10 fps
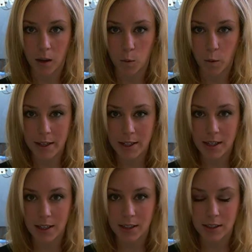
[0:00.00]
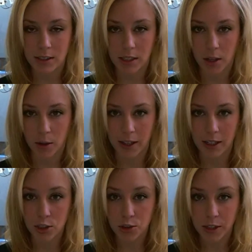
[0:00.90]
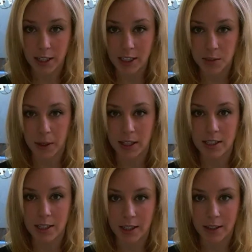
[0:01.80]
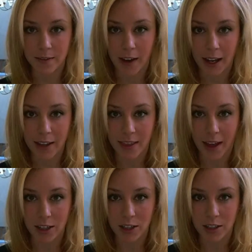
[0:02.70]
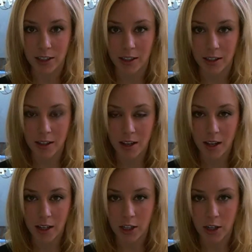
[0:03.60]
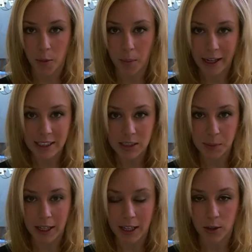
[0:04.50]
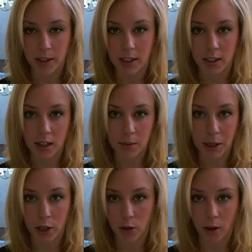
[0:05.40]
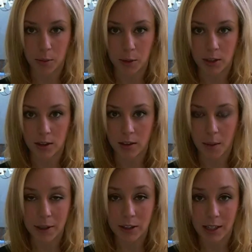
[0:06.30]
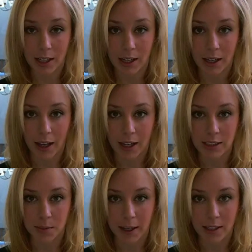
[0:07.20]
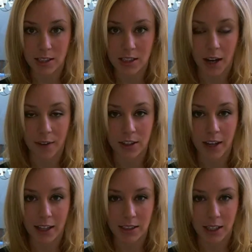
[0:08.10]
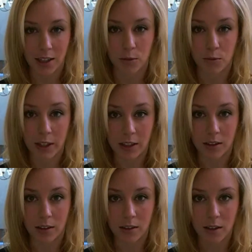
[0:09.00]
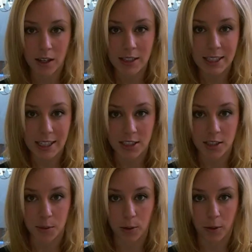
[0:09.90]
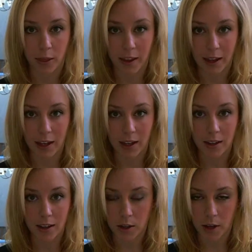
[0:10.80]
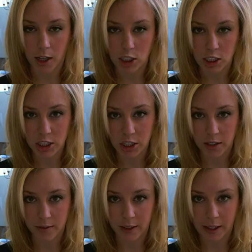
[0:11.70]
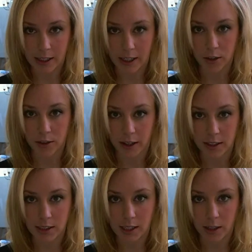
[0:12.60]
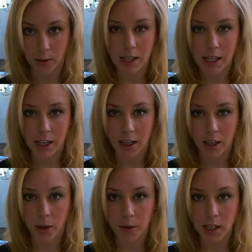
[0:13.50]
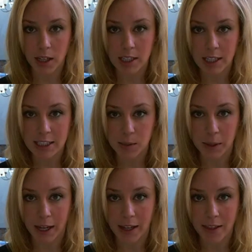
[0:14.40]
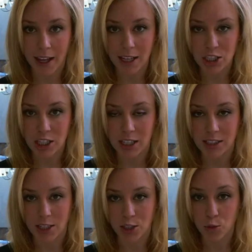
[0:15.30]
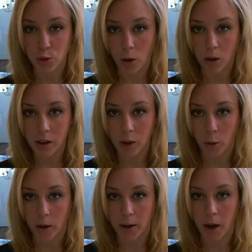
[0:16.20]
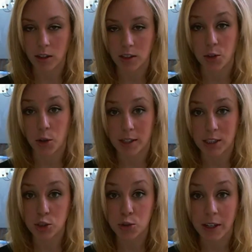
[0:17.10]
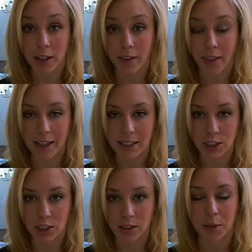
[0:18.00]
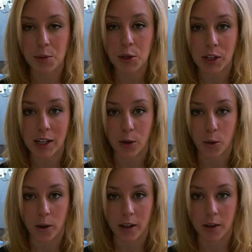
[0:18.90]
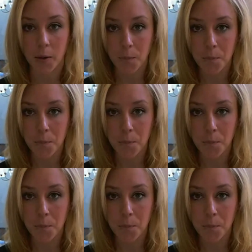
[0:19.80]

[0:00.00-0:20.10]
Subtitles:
Wendy is, intrigued but terrified that her, mind speak or paranormal ability has been discovered as like a real, tangible thing, not just her feeling crazy. He goes on to explain that she is a troll, or also known as Trill. That is her community or